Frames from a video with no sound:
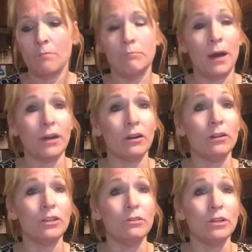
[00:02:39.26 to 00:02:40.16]

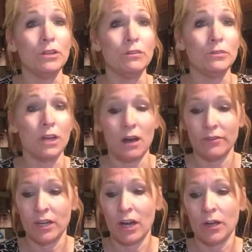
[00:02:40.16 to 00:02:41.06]
Butter, you can use
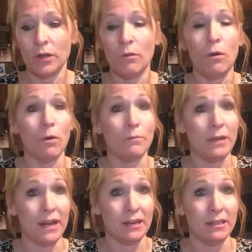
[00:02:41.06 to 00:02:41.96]
avocado or
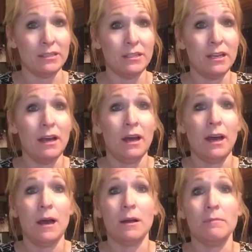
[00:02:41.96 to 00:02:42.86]
bananas.
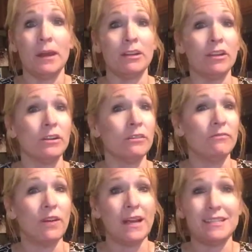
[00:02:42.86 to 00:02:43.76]
And you're going to
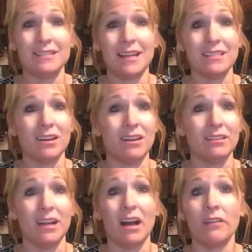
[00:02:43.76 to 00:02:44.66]
find as I talk
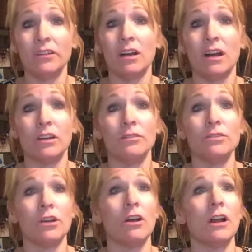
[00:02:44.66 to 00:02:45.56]
that
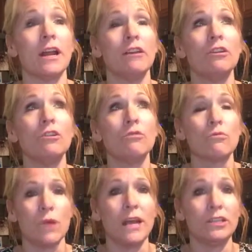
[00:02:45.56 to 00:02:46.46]
avocados are a
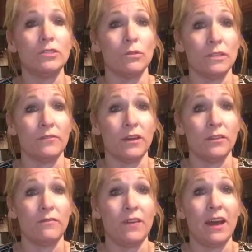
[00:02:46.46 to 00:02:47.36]
great source of
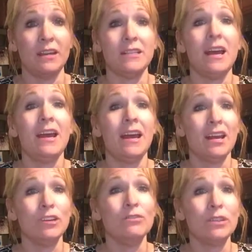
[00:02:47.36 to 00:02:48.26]
healthy fat,
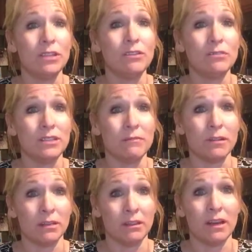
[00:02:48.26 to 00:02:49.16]
and you can use them in
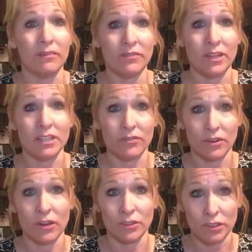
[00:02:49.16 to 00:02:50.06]
a lot of things for
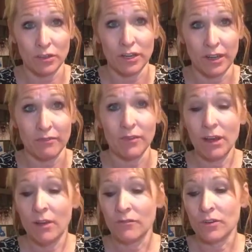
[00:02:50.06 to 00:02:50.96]
an alternative
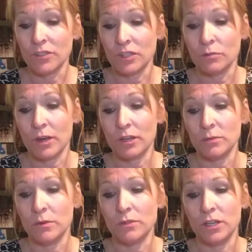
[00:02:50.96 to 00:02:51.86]
versus what you're
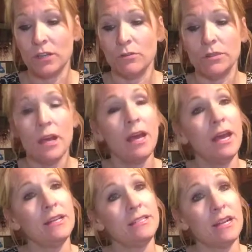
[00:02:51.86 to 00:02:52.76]
supposed to use.
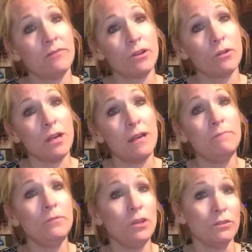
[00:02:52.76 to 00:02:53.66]
Instead of
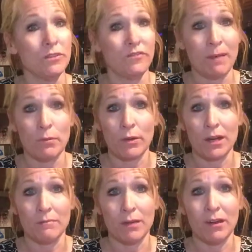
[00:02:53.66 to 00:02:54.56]
cream, use
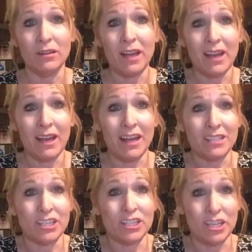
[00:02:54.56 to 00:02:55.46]
evaporated milk. It's
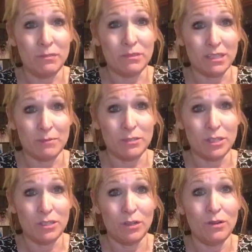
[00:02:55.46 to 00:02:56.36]
a cheap
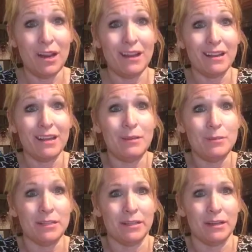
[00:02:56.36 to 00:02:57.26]
substitute and it
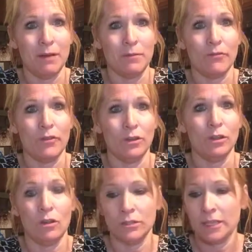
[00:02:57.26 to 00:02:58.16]
keeps in the cupboard for a
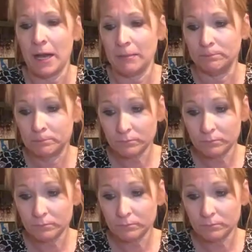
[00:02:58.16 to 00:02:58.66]
long time.